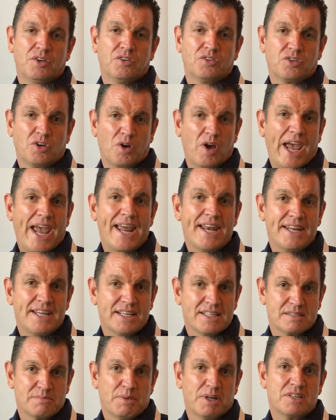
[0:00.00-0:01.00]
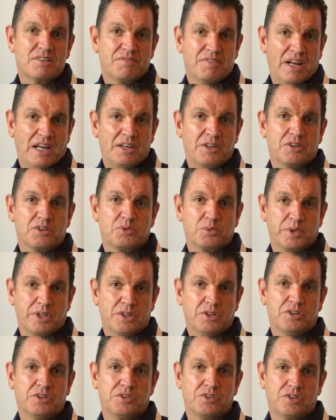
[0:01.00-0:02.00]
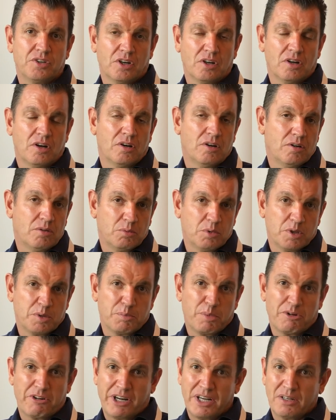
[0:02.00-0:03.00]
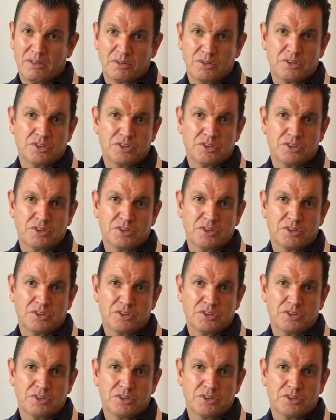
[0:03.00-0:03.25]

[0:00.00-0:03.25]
So adding as much value as we could, you know, along with parental